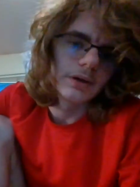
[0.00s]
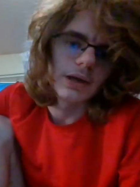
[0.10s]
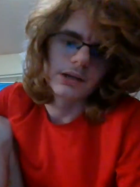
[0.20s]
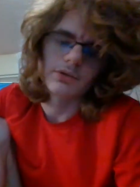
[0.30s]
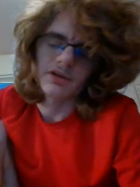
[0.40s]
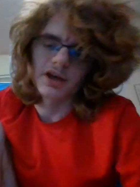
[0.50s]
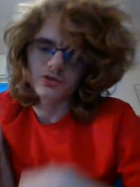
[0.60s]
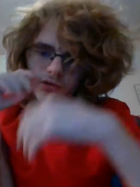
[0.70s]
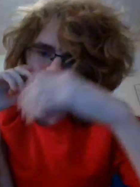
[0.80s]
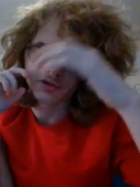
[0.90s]
there's
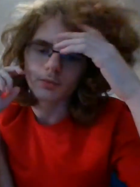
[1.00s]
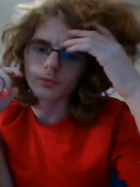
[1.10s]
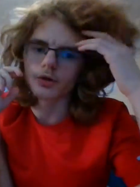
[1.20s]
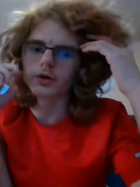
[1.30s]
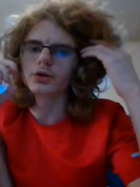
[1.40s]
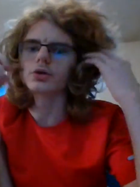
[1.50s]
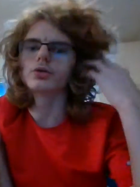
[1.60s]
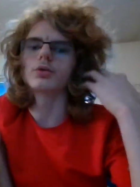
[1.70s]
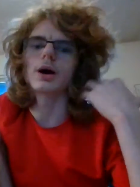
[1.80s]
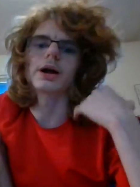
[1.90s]
actually someone
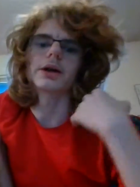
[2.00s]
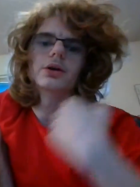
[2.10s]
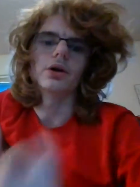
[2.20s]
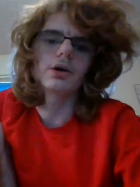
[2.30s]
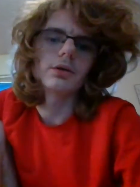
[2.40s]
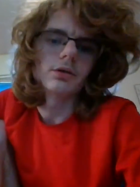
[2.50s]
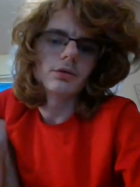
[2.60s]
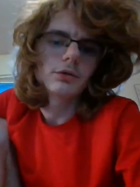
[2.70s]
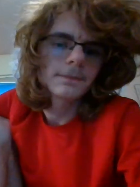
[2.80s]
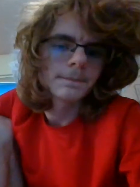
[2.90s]
who I
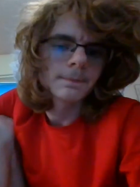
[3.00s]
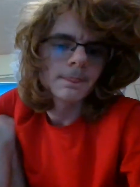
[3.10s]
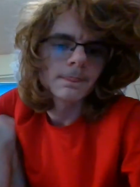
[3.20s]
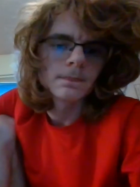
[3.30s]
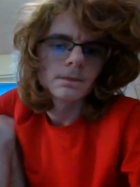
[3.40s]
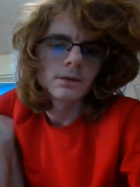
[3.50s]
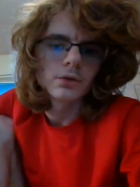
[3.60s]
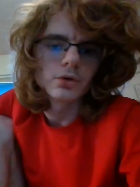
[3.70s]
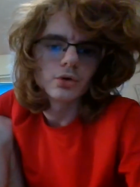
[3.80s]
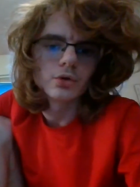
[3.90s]
know
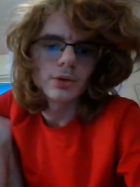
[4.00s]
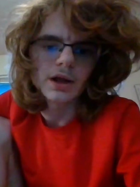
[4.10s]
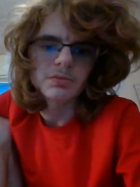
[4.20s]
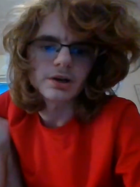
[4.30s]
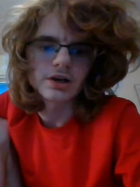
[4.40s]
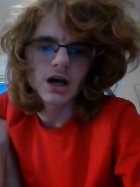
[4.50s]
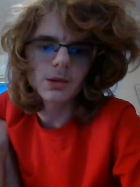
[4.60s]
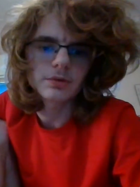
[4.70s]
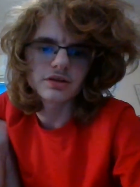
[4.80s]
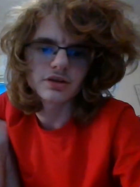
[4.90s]
who has been
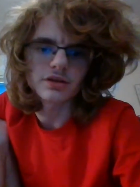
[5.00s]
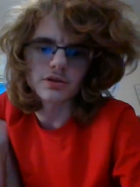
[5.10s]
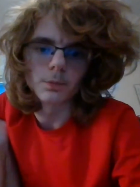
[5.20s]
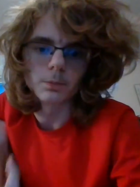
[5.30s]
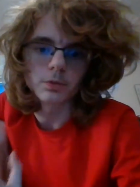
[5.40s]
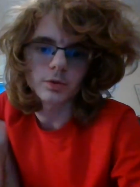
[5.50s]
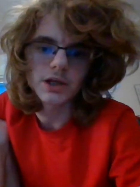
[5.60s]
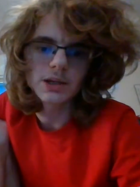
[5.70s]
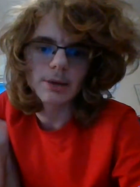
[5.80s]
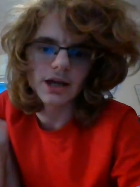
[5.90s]
commenting some
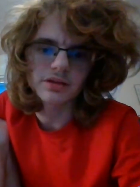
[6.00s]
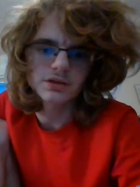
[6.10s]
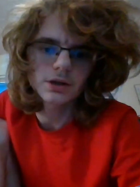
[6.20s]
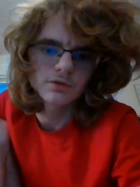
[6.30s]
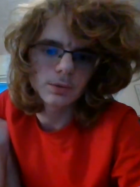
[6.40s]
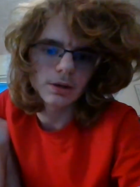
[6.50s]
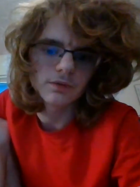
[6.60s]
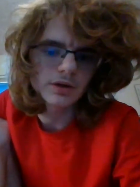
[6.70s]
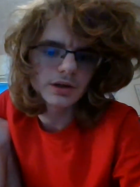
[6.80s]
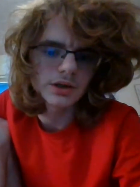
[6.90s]
pretty bad stuff on my
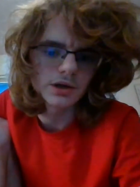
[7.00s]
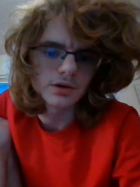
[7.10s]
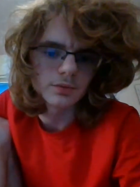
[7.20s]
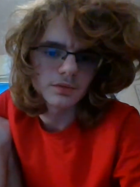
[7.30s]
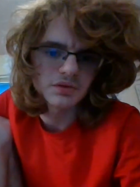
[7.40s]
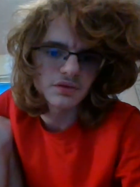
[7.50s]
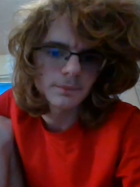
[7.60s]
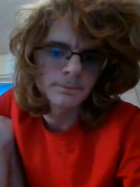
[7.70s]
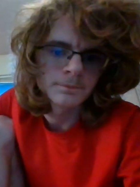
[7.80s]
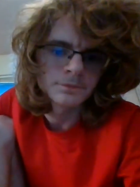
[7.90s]
videos,
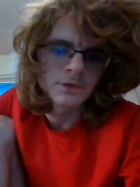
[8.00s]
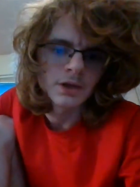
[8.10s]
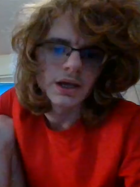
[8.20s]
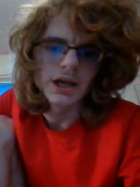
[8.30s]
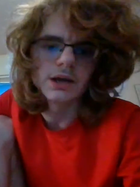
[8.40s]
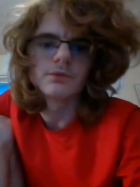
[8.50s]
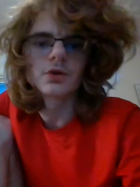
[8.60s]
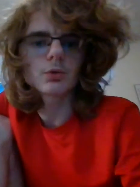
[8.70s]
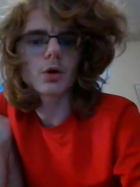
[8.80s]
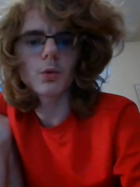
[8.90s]
and if
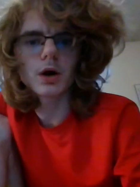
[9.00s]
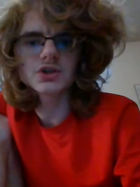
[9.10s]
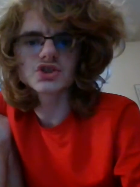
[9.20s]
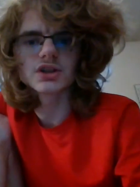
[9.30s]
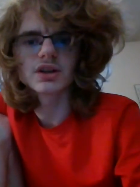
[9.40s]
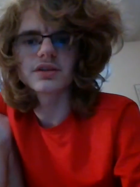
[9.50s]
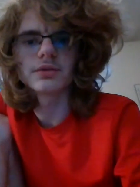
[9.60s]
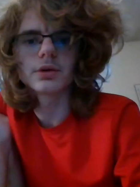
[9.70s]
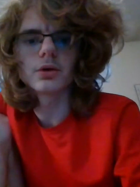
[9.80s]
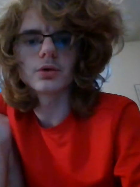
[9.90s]
you're all watching this, you
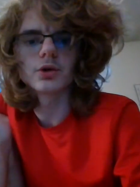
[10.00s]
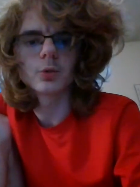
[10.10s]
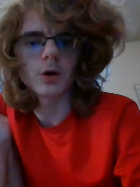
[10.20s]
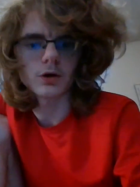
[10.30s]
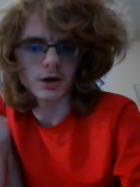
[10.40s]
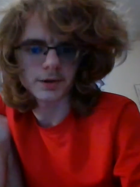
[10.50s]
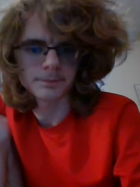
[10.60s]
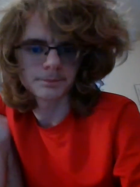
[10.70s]
know who you are.